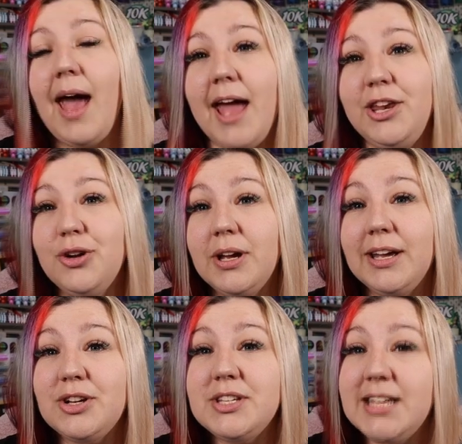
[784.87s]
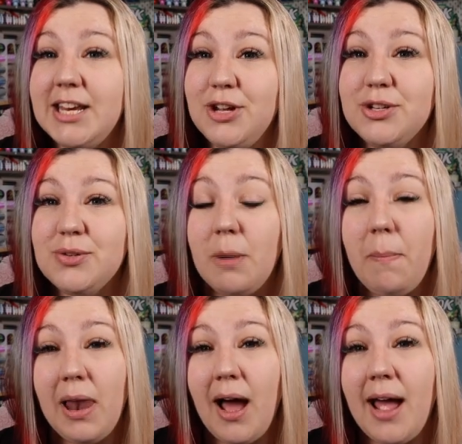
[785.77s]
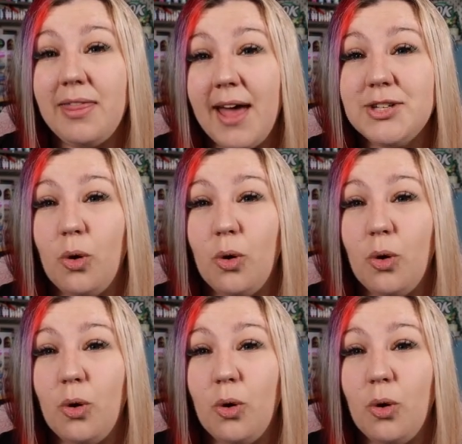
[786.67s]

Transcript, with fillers: And you can continue to apply that